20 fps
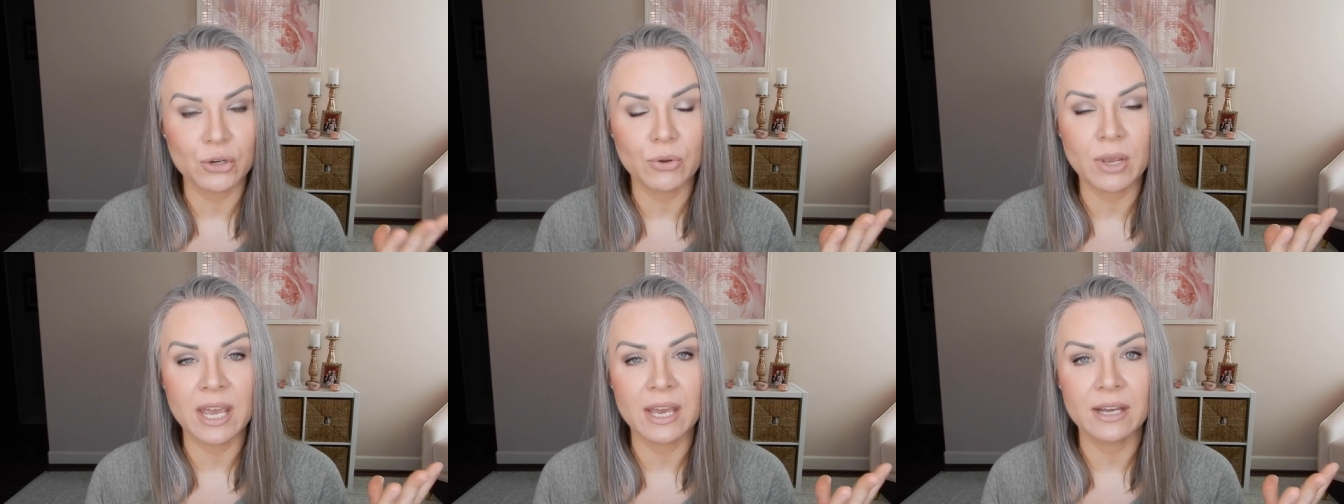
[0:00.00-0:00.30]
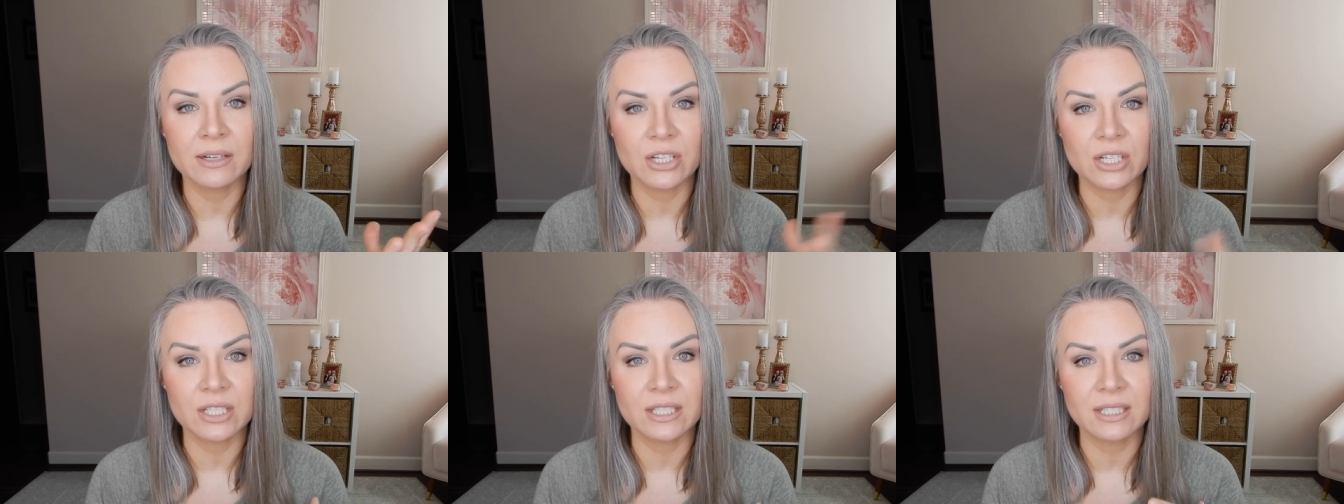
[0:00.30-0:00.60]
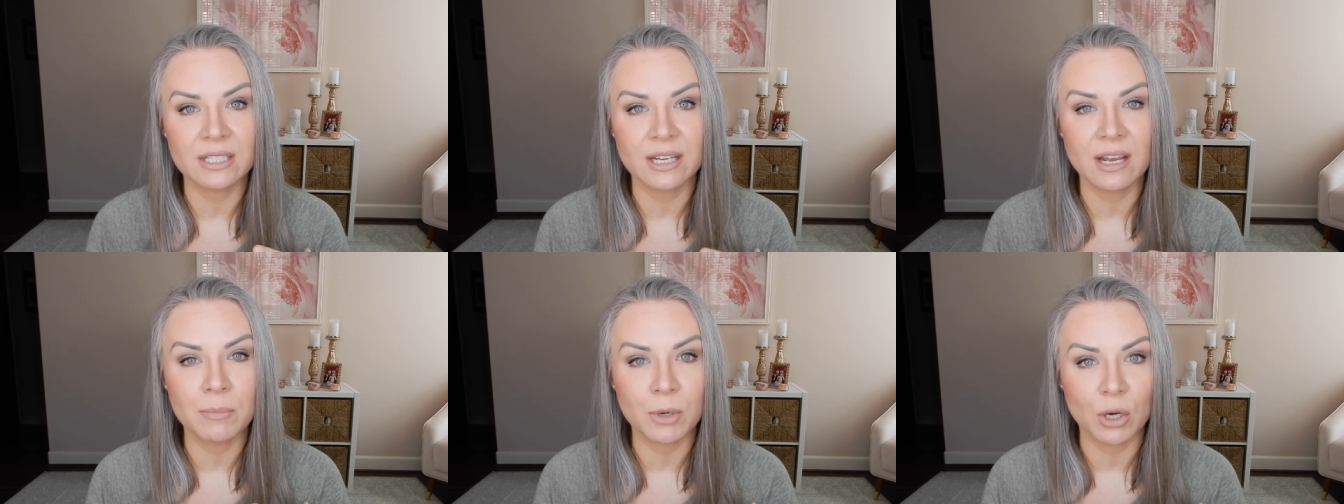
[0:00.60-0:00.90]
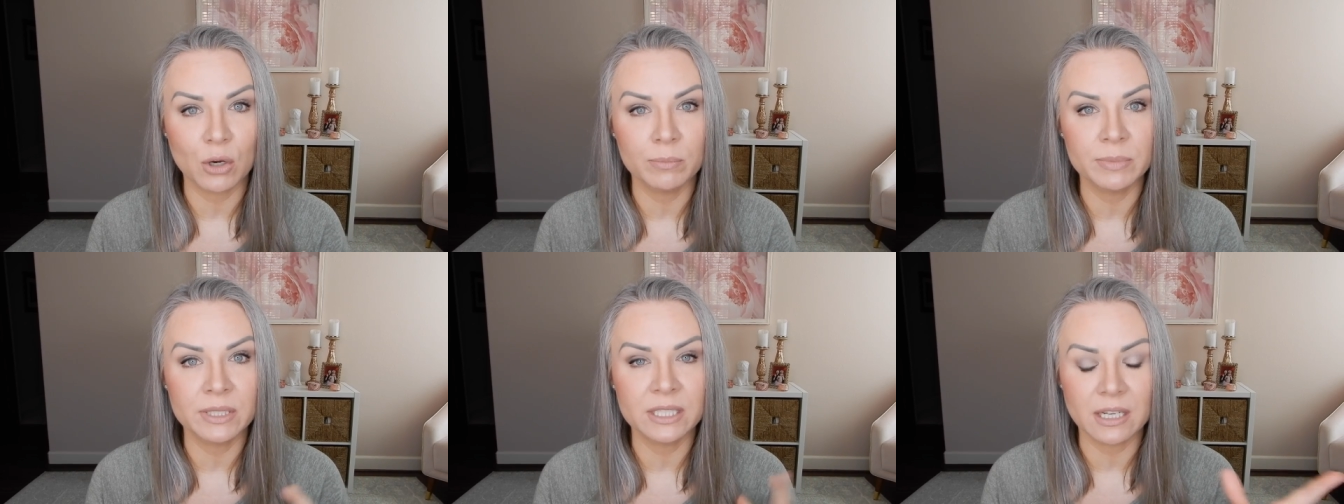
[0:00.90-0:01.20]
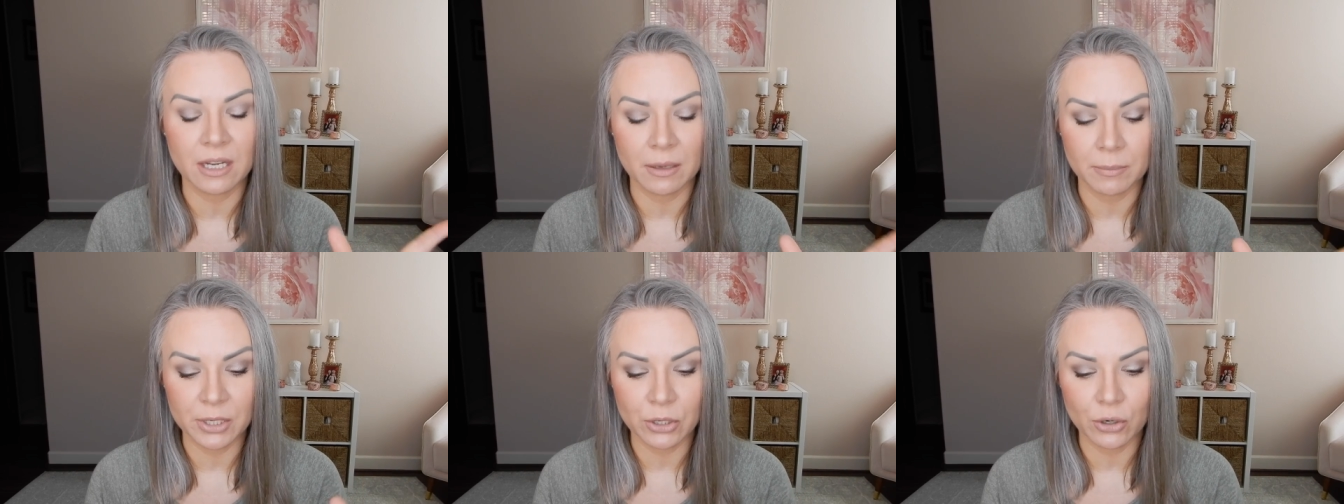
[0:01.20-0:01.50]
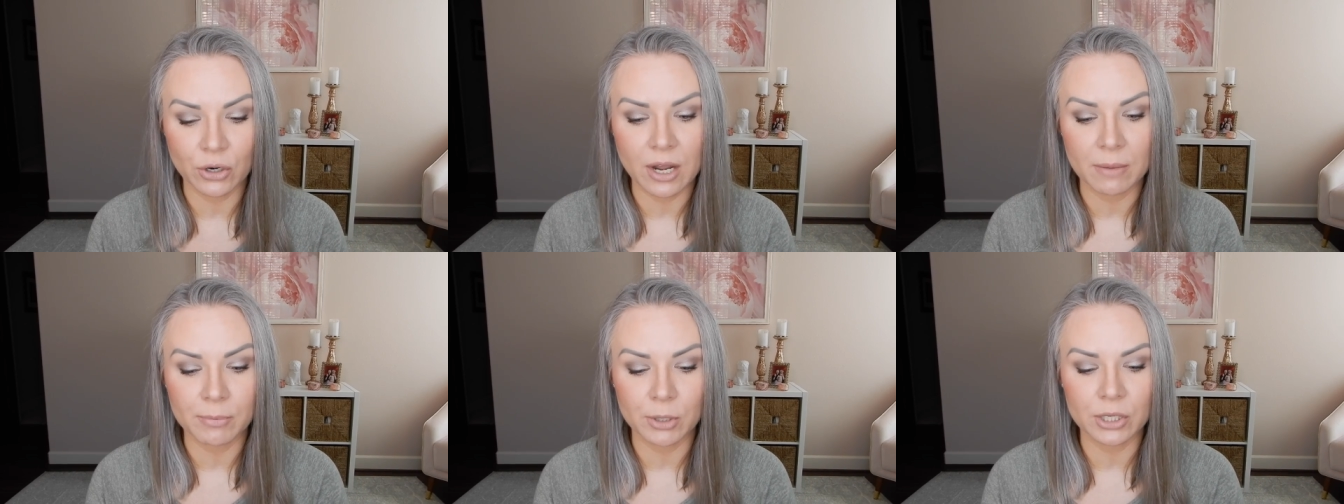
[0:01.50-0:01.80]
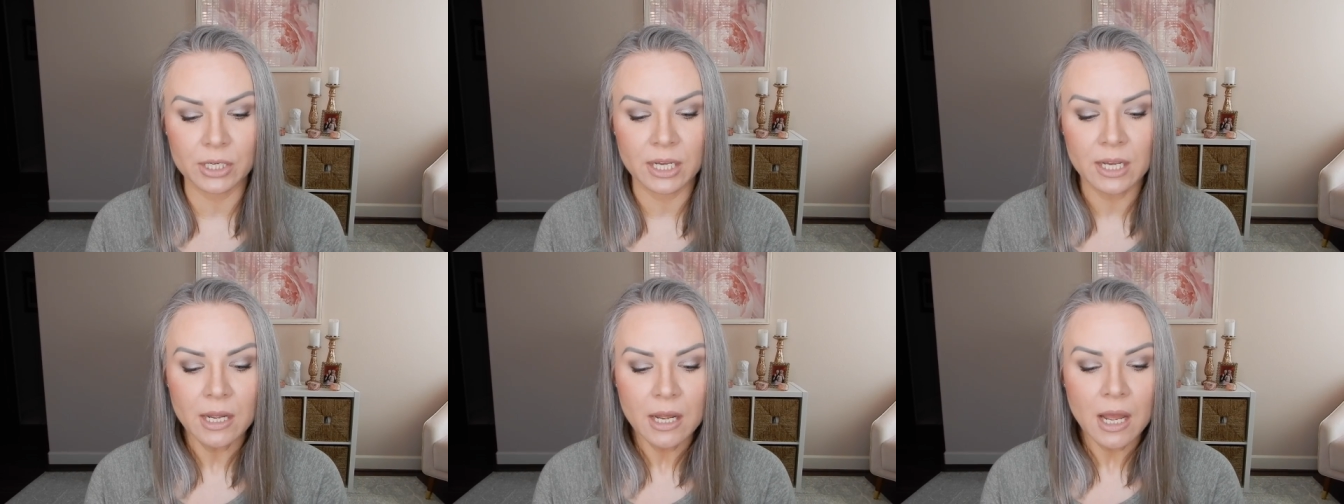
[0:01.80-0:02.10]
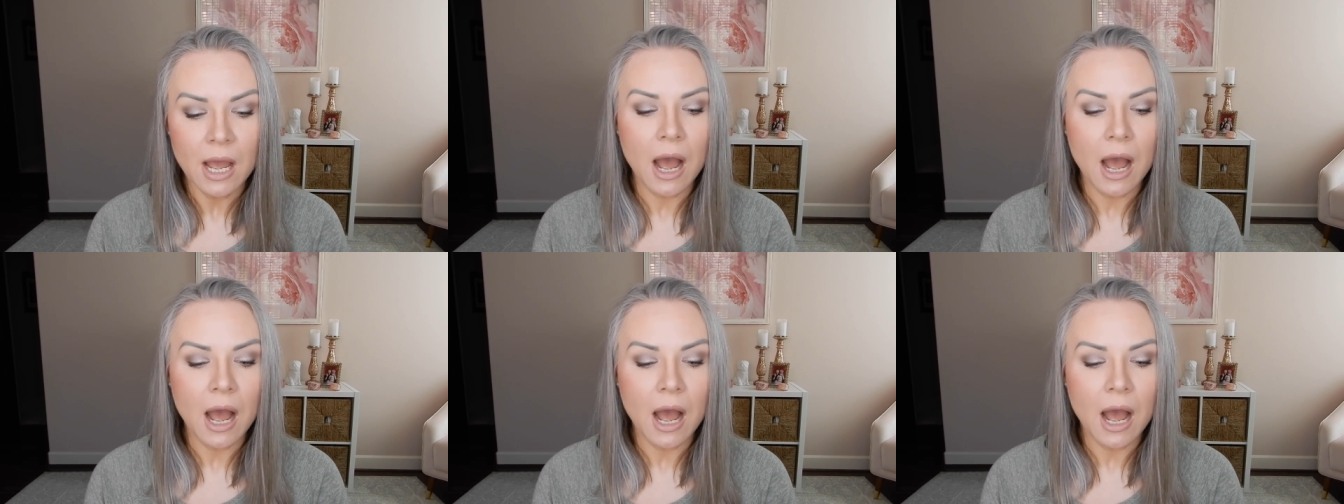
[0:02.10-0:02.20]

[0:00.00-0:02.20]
You can't just come home, stick them in your cupboard.